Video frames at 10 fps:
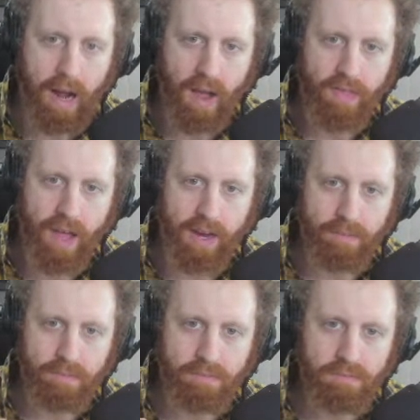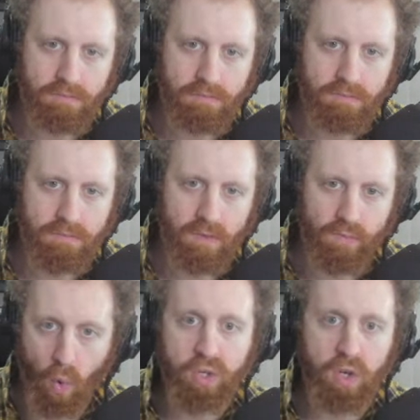and then
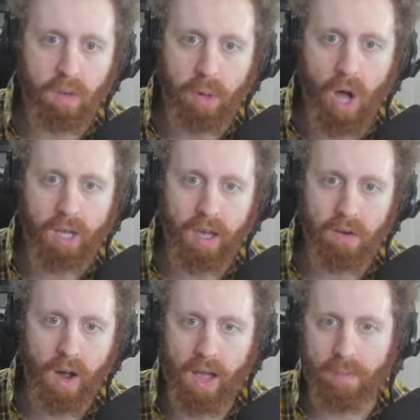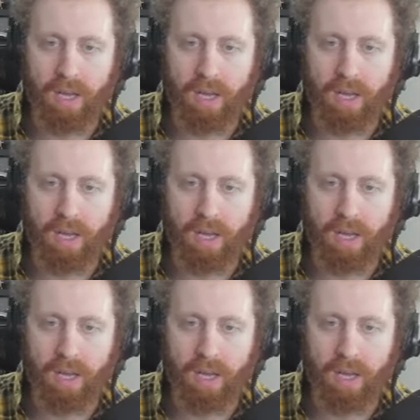force you to block it, right?